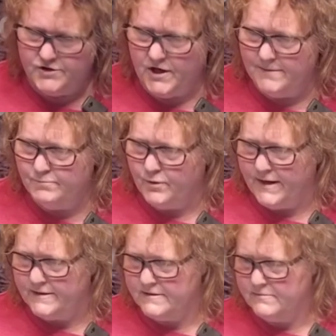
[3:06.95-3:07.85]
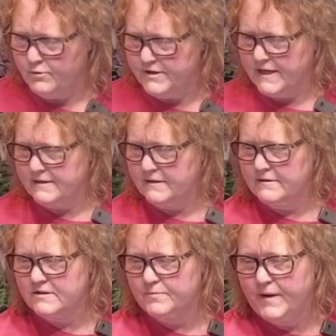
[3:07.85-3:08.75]
job protecting
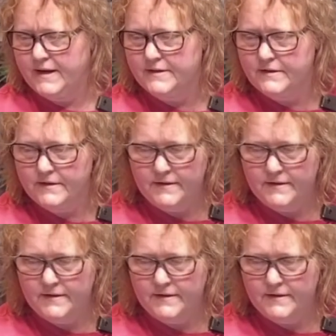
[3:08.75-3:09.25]
the spider.